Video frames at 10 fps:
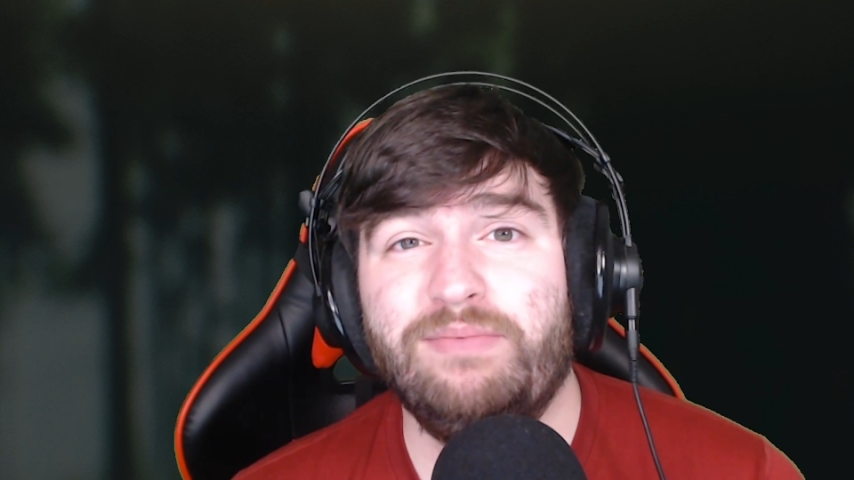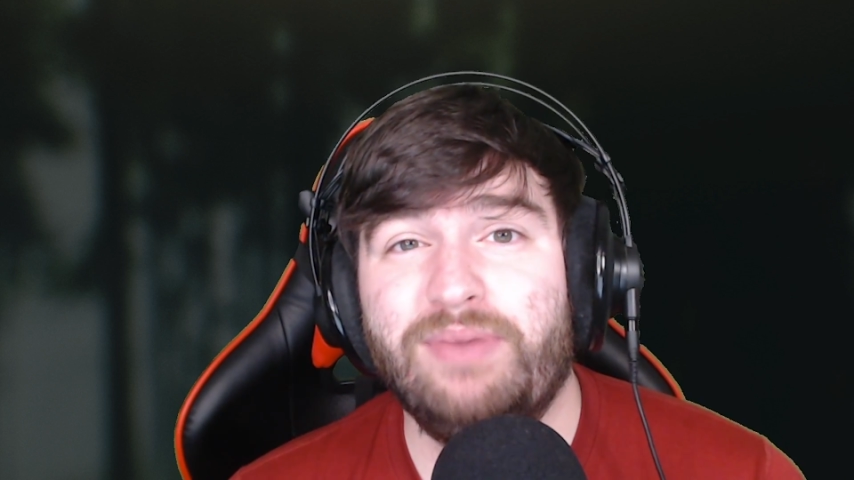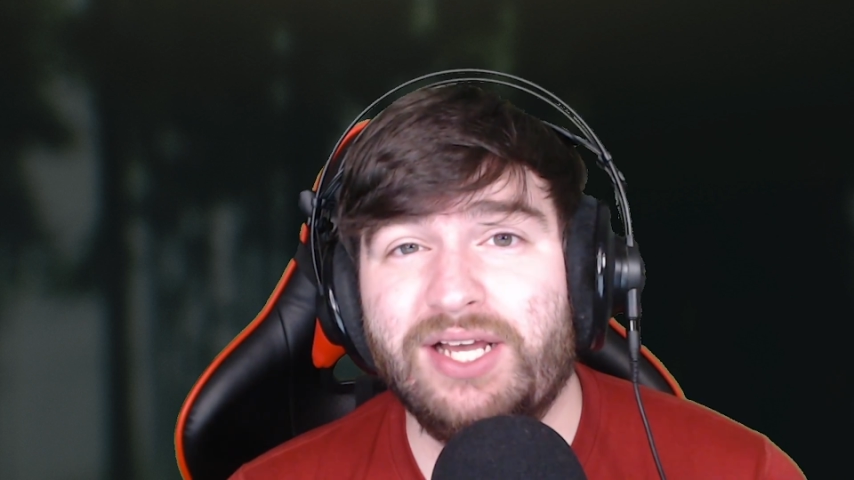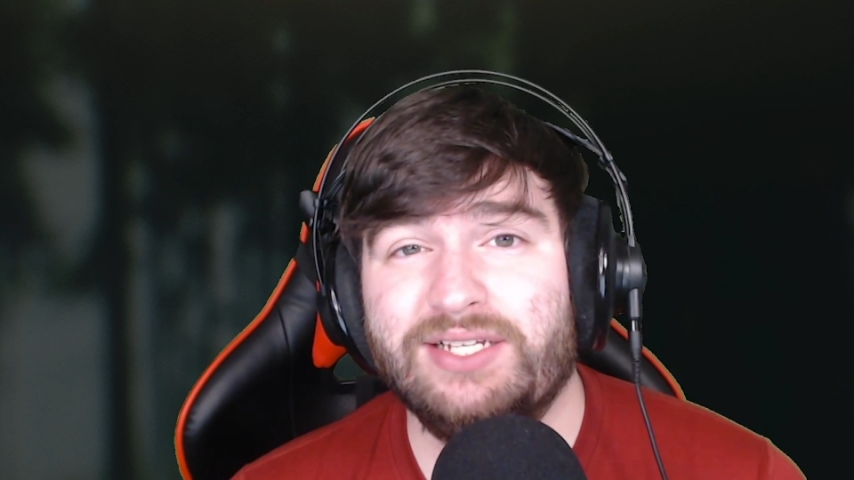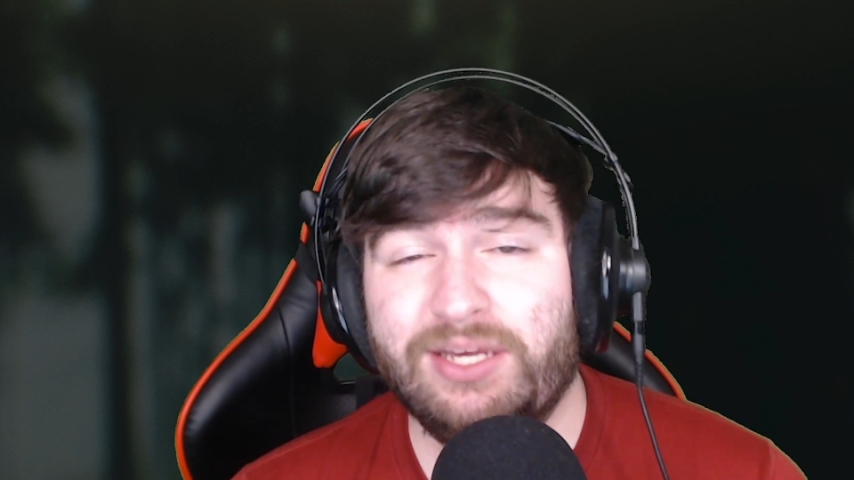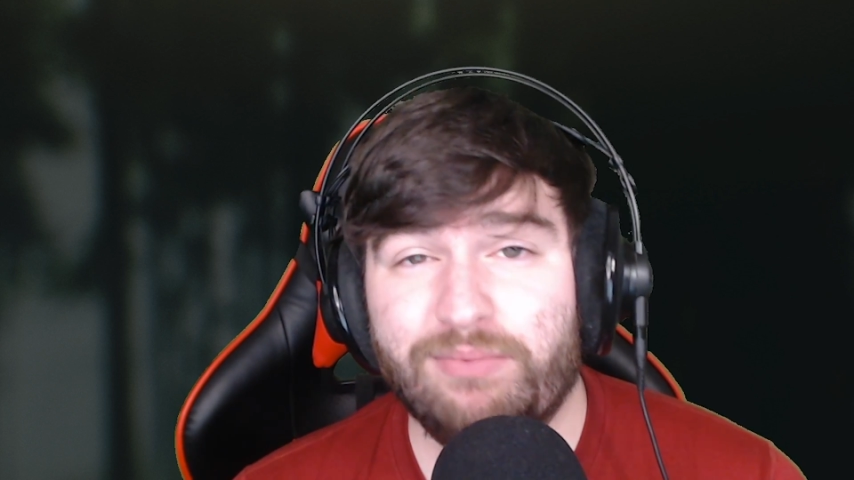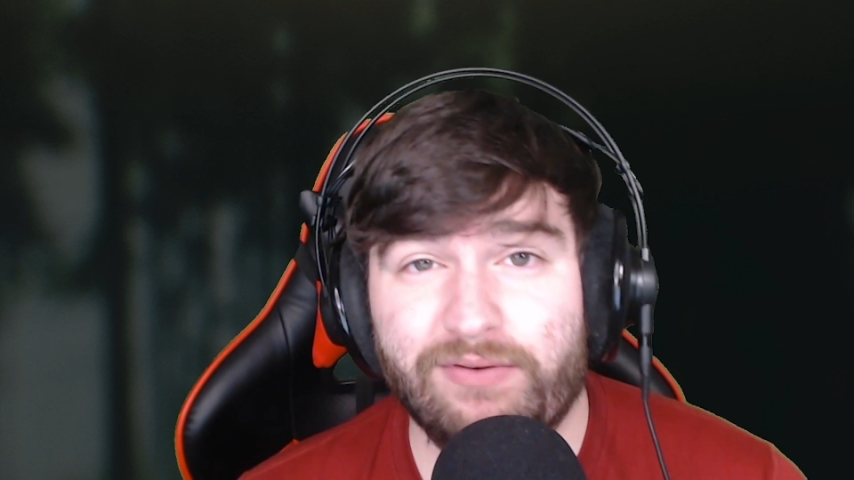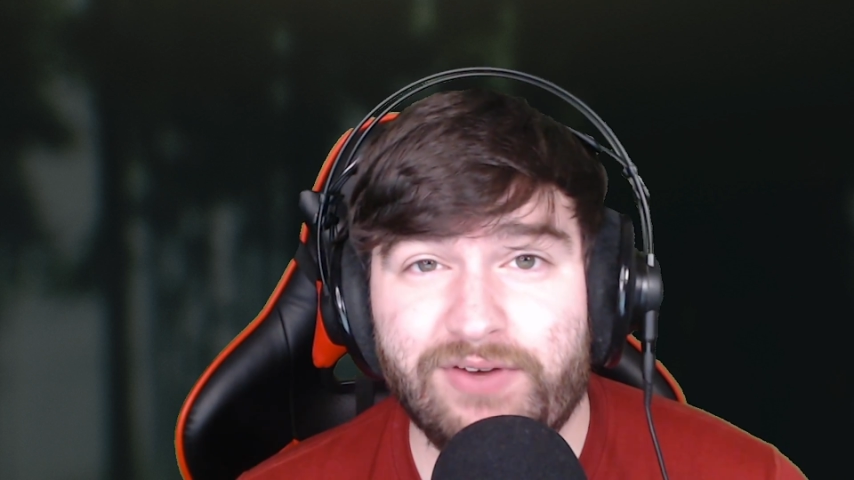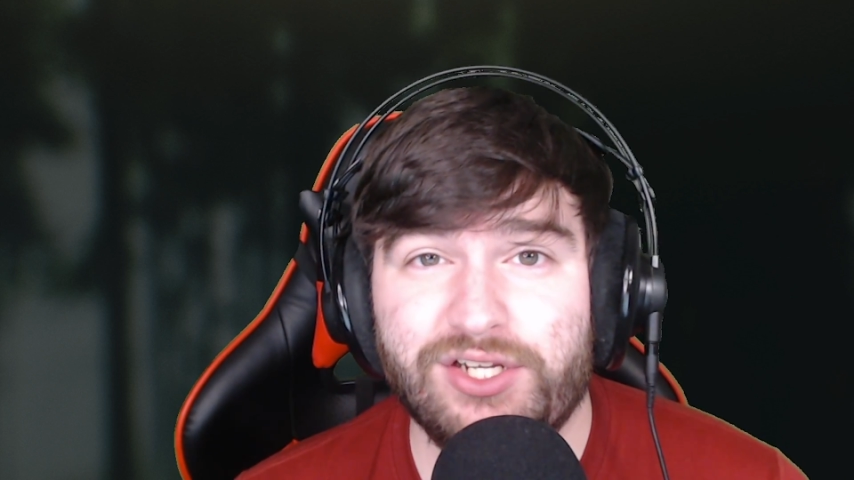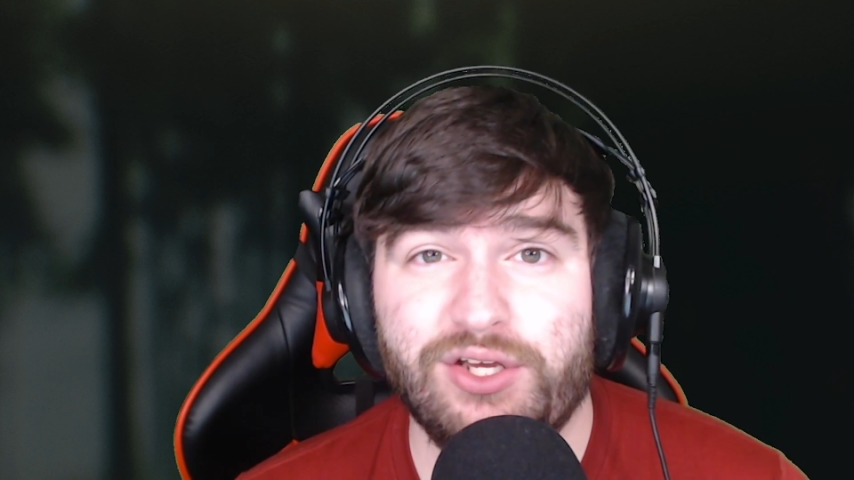biggest thing
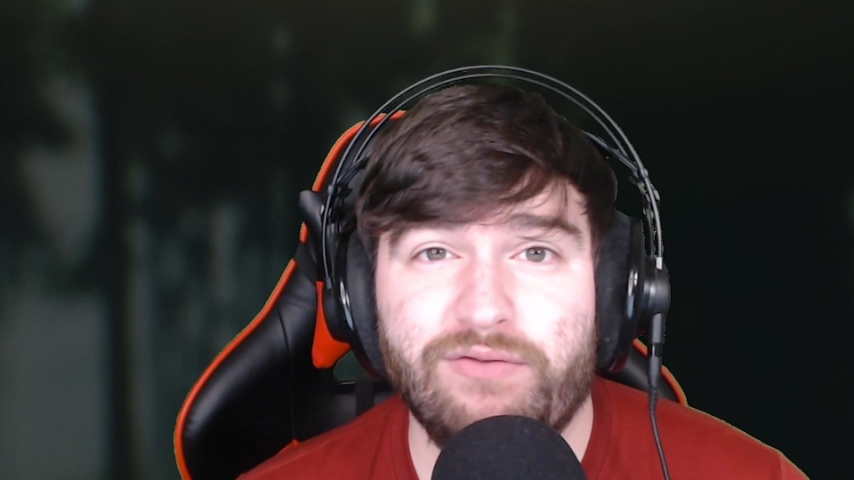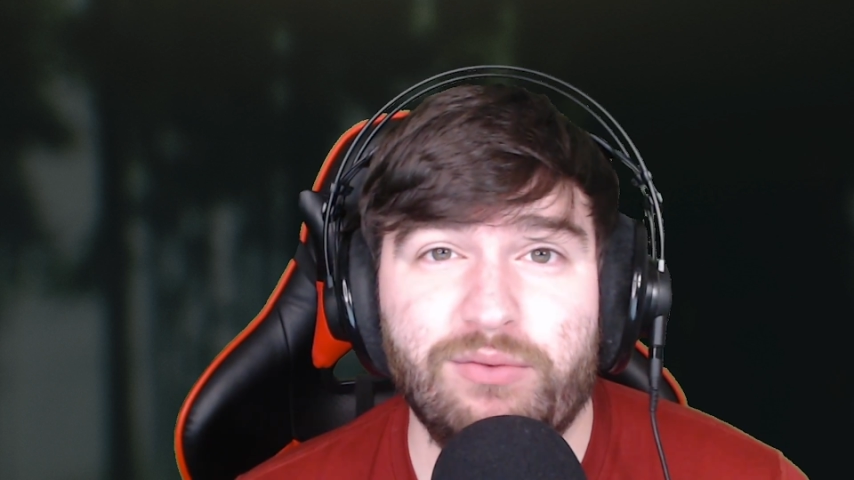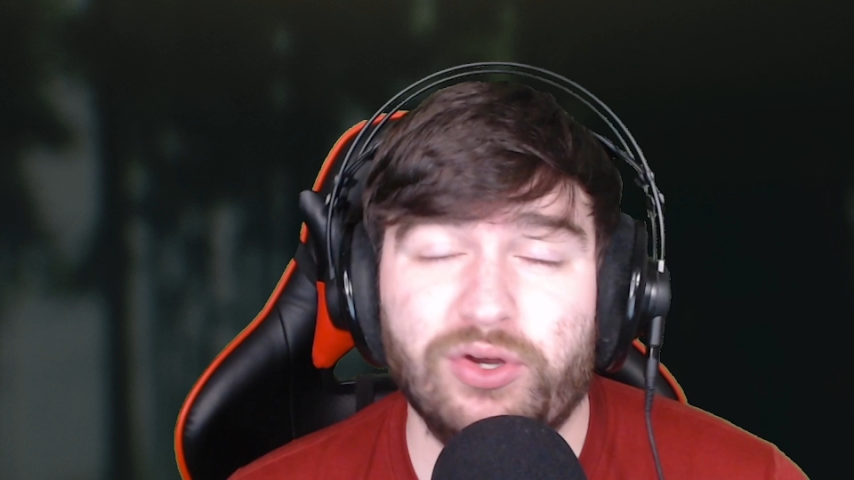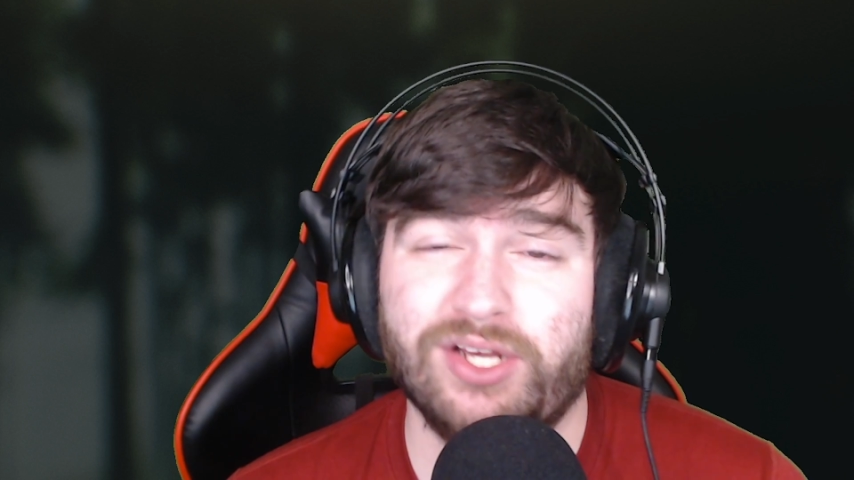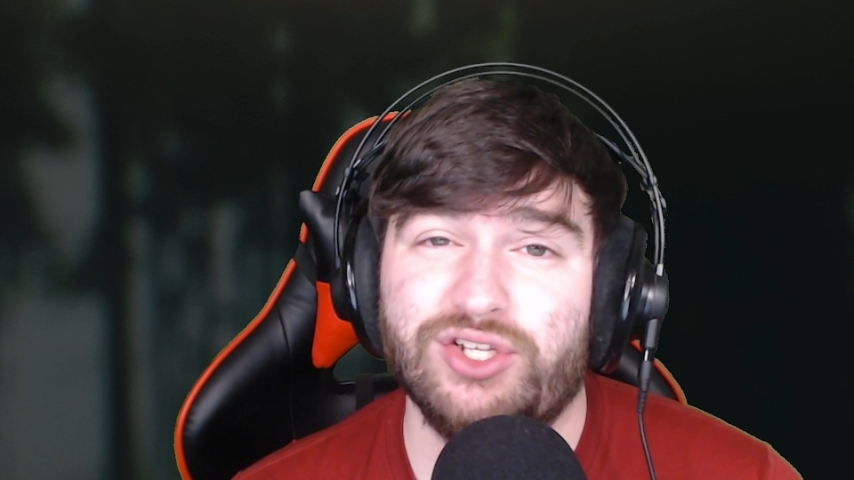preventing you from doing it.